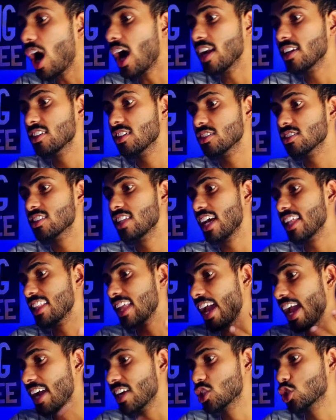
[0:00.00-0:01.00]
how does
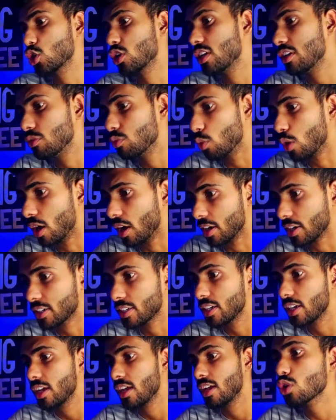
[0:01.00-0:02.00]
that actually work.